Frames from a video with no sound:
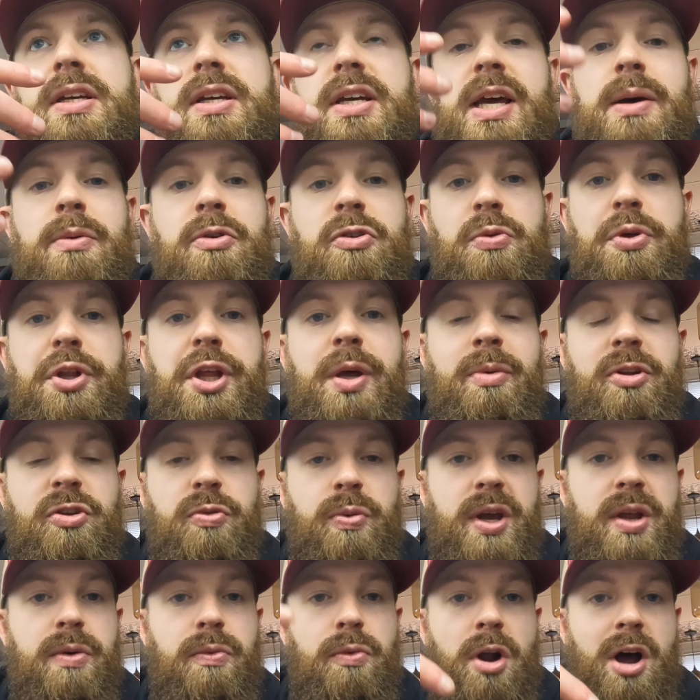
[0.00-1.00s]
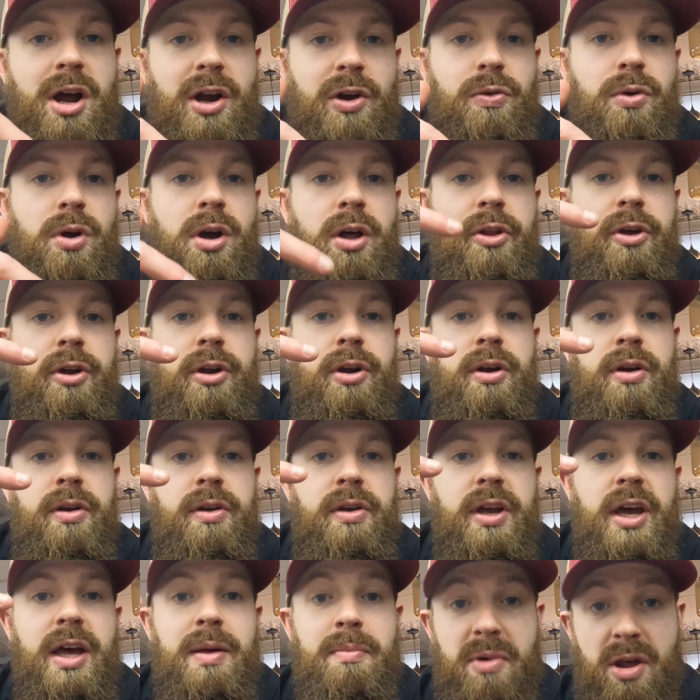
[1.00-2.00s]
it was really between Rock Crawler
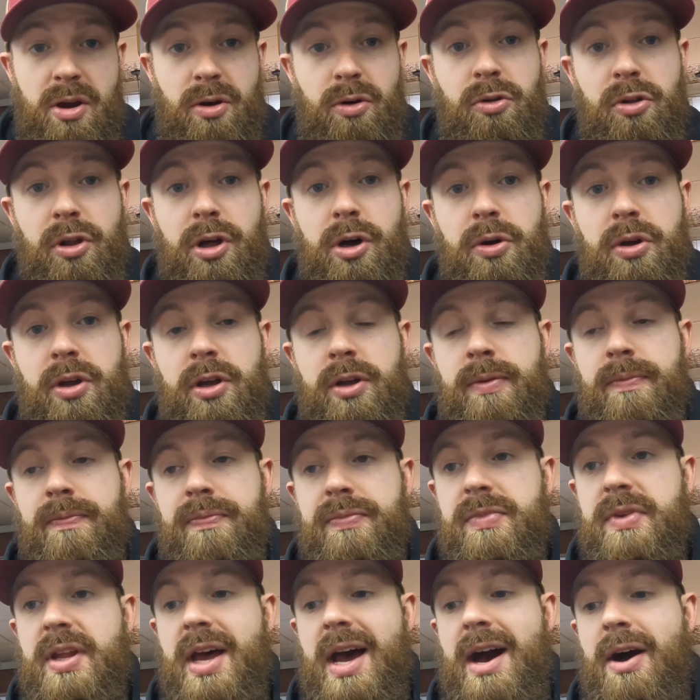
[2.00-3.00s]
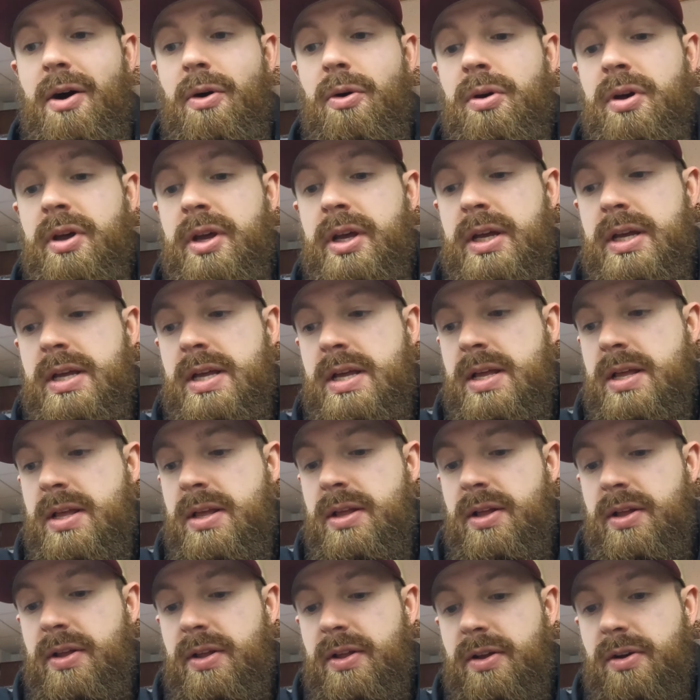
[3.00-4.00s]
and MetalCloak. Now,
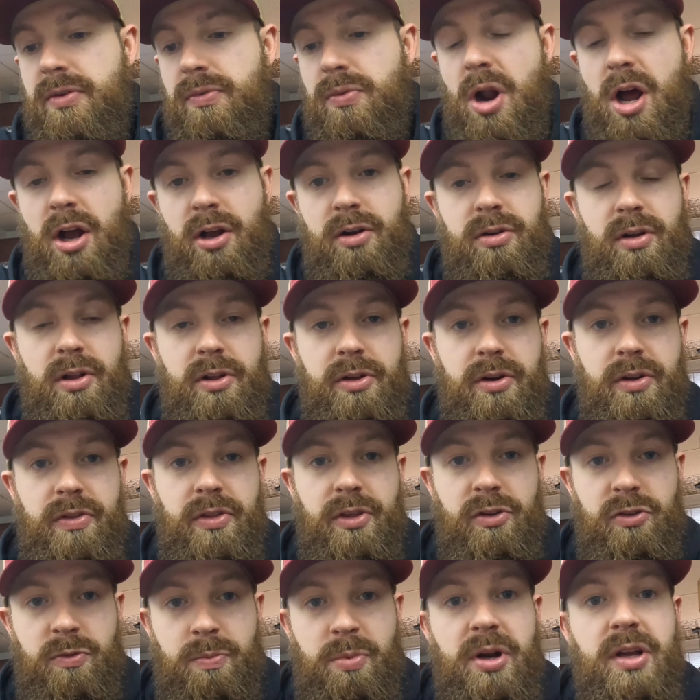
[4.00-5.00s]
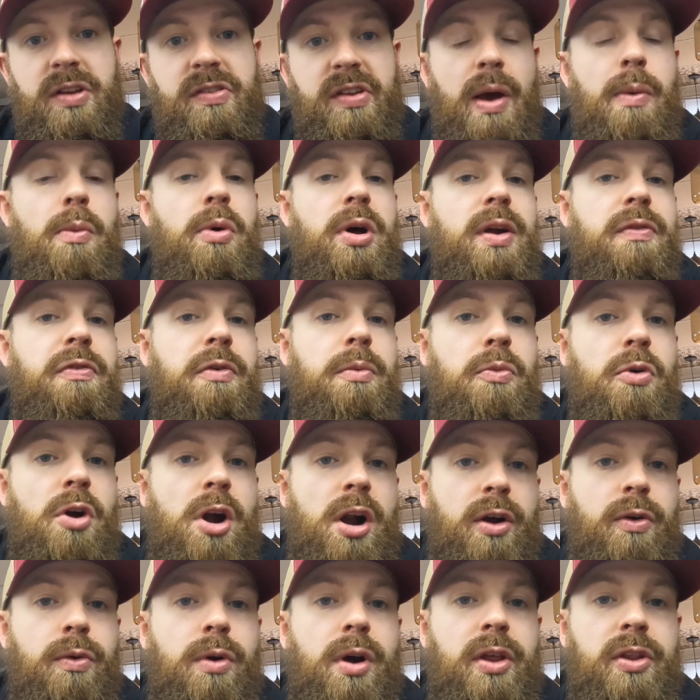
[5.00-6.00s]
Rock Crawler, the springs I wanted from
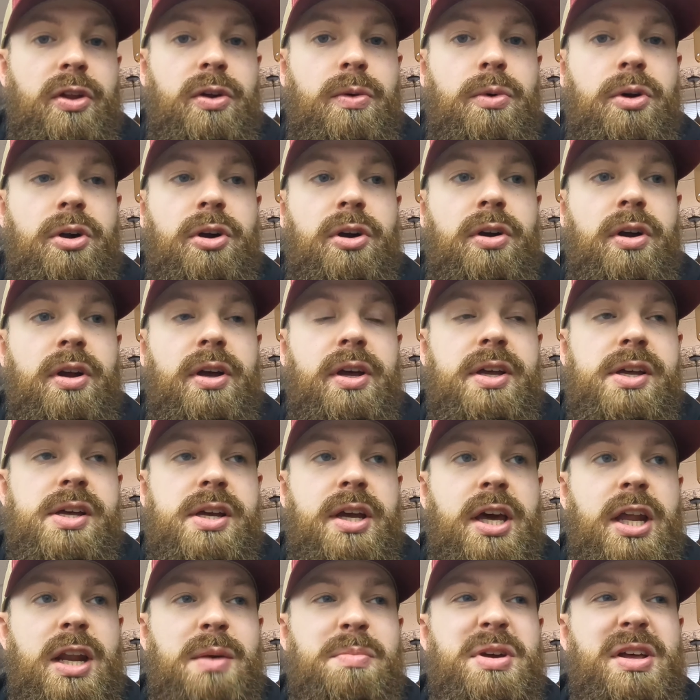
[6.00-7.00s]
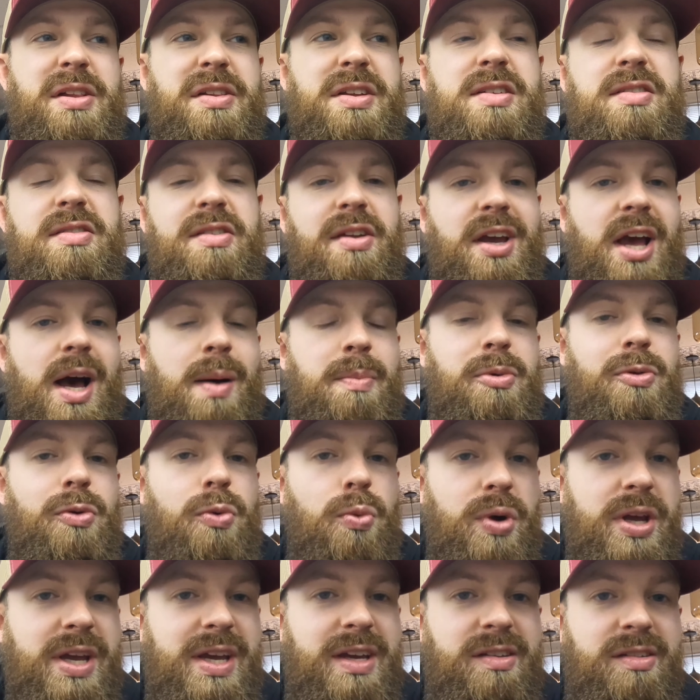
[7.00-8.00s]
Rock Crawler were gonna be at least a couple
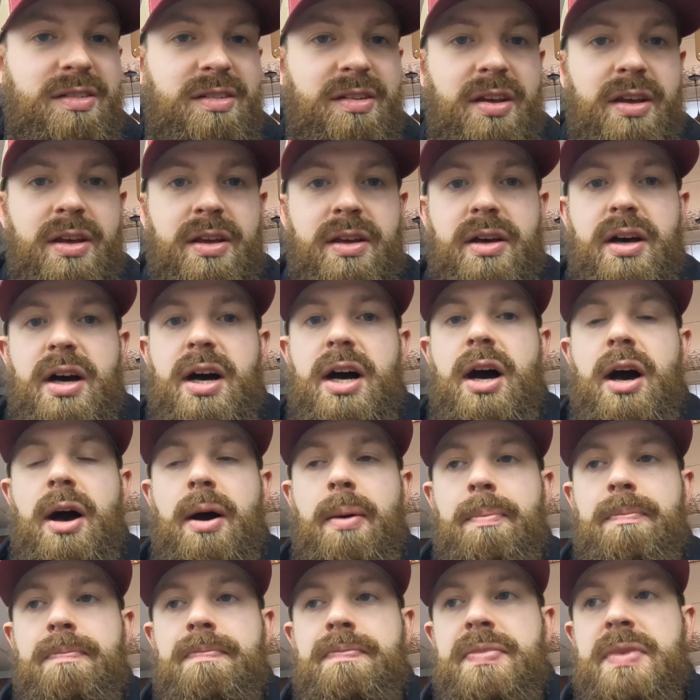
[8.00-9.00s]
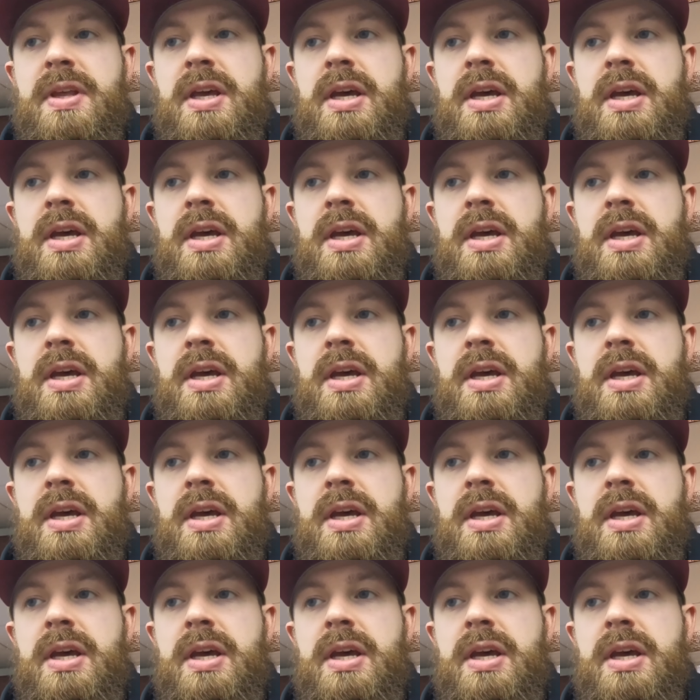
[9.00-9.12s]
weeks. So I